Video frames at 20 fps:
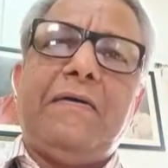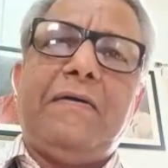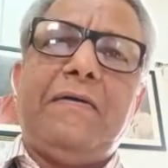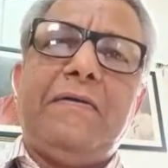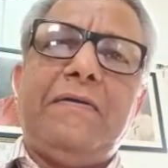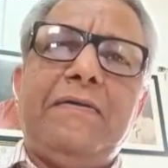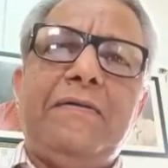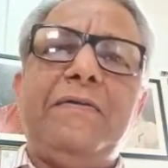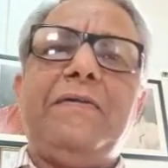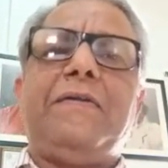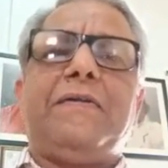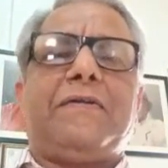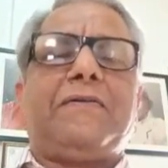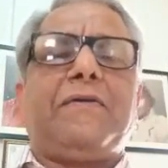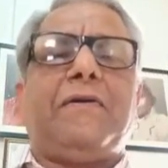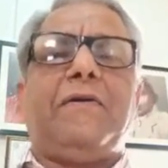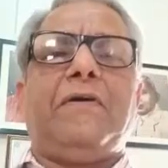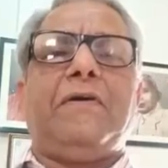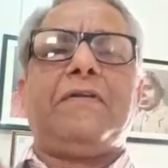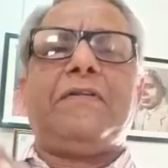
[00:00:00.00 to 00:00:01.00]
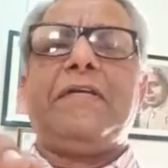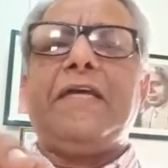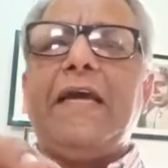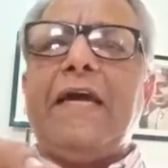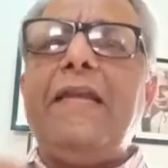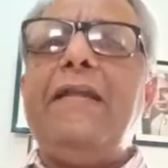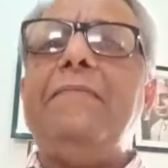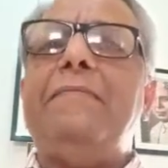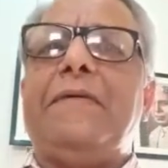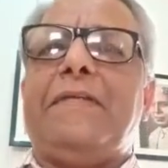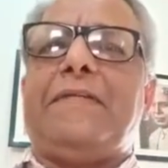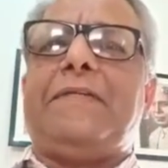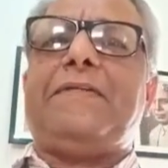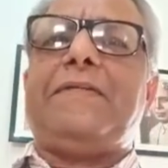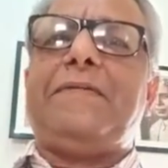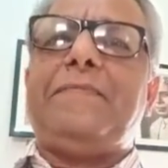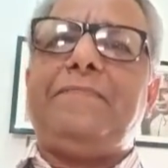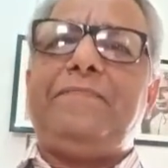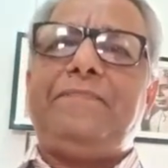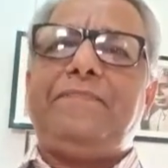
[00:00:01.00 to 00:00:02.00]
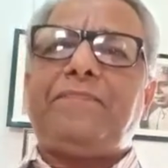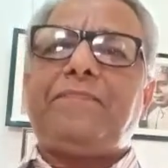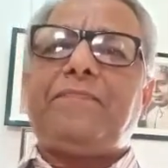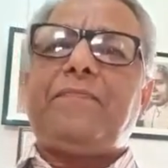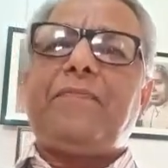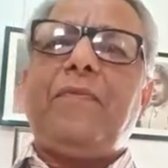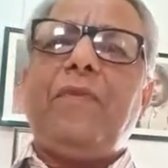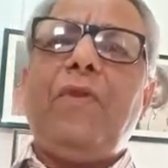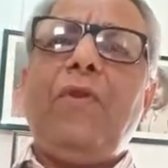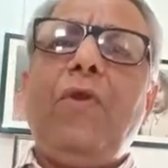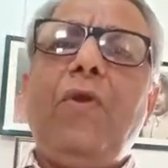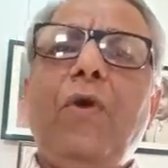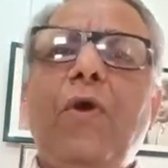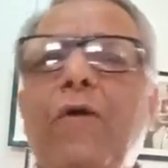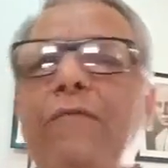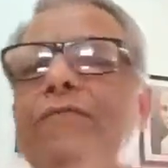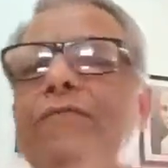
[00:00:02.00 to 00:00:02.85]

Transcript: unit or the element of